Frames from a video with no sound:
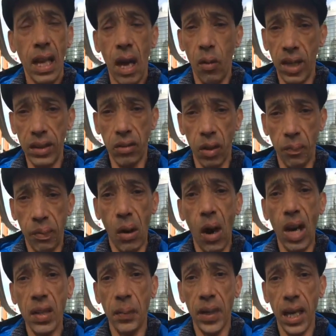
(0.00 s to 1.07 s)
I went to
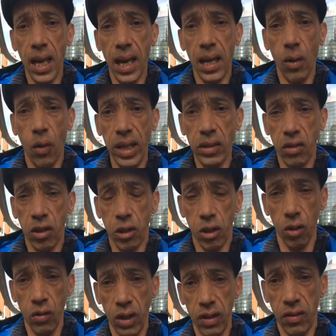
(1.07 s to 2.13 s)
Boys Brigade, I went to
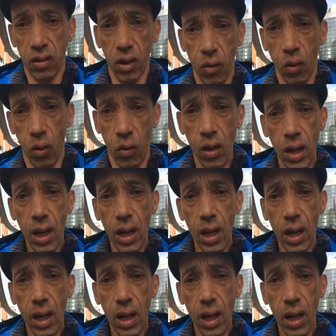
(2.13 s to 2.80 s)
Sunday school.